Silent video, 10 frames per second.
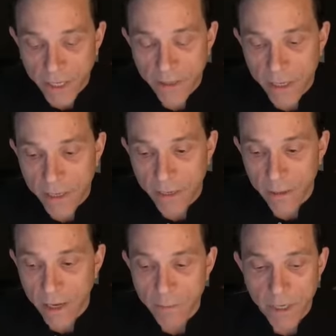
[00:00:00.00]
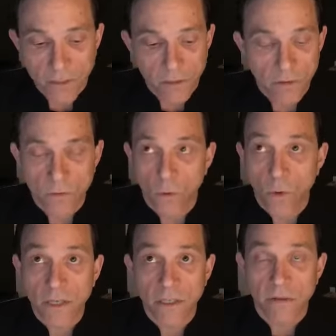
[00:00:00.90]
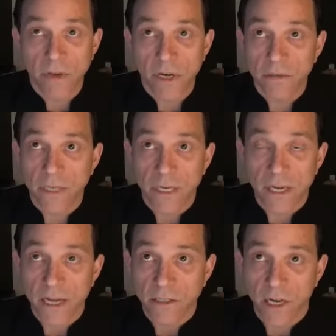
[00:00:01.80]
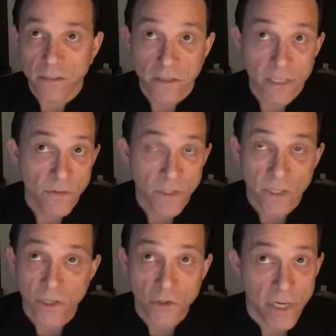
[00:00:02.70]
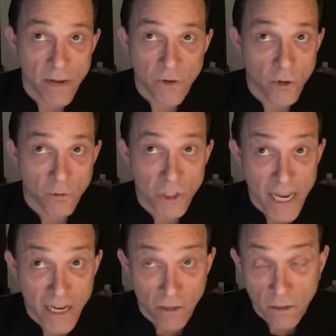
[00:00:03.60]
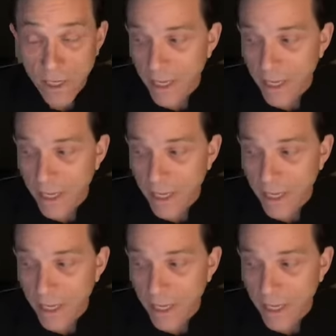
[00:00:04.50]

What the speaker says: And then a lot of my students were watching the video saying, gosh, Dr. Stevenson, you should have your own channel.